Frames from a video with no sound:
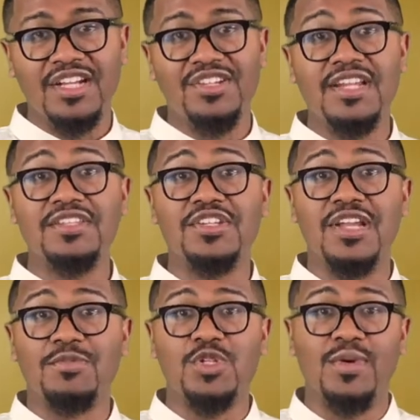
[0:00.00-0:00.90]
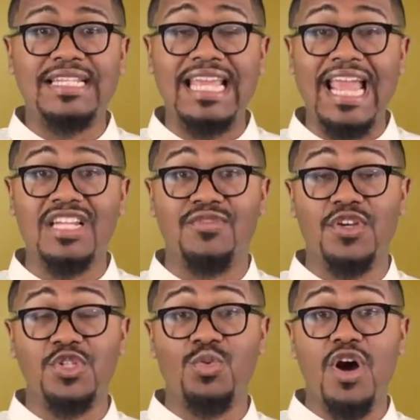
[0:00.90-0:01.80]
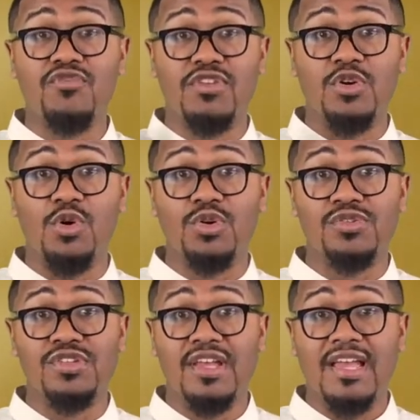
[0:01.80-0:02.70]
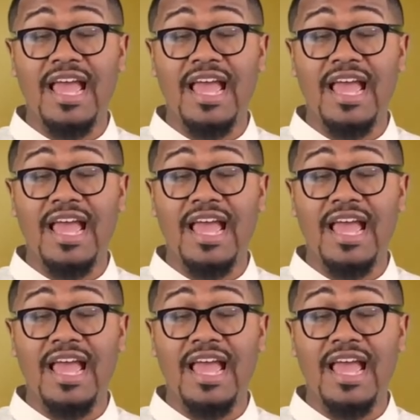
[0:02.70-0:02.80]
Genesis chapter 28, verse 12 records,